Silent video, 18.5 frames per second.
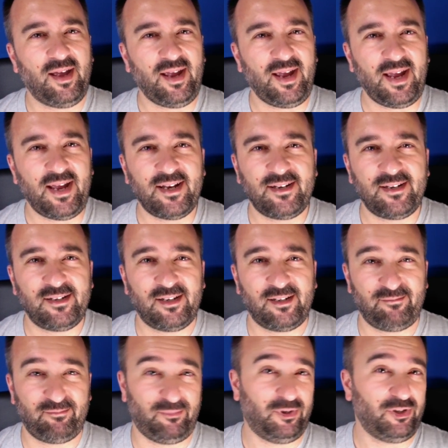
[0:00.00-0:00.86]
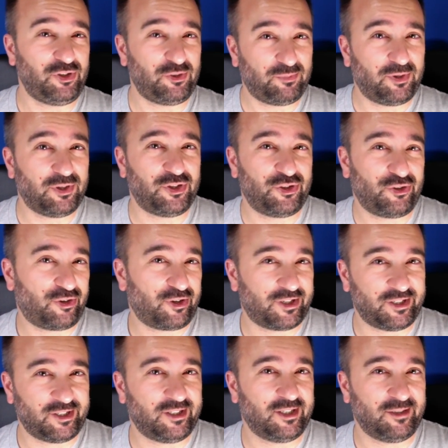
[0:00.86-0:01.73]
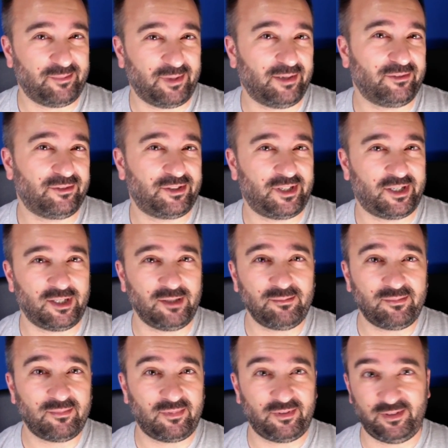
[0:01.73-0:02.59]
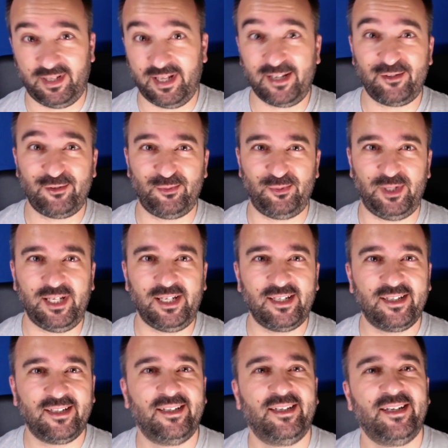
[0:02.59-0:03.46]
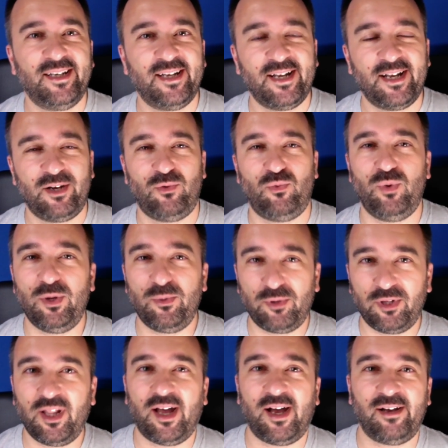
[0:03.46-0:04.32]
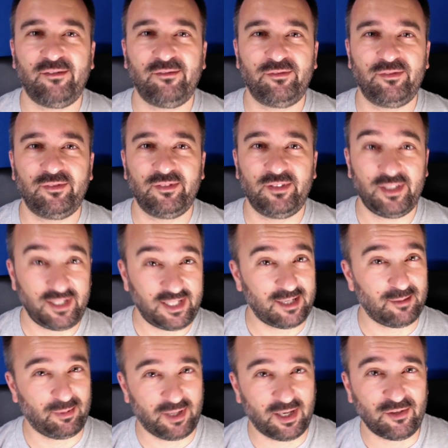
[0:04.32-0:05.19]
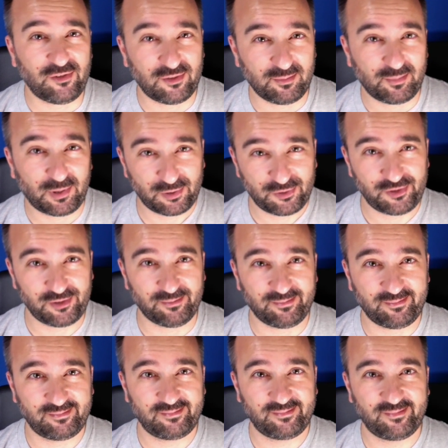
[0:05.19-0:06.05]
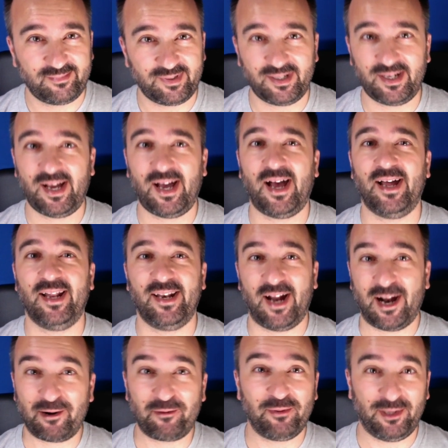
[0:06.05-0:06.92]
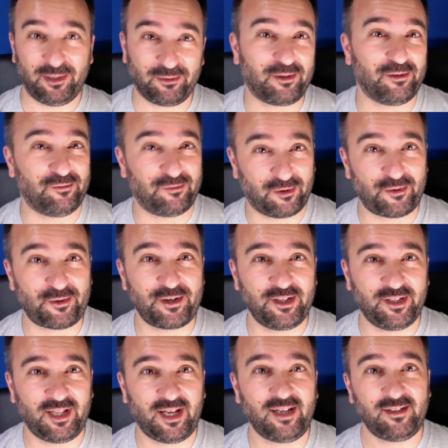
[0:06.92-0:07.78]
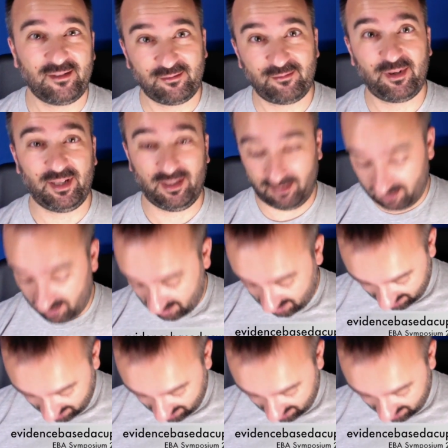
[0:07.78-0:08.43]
In much, much shorter amount of time, next week, we will have the EBA Symposium. And are we looking forward to that? Well,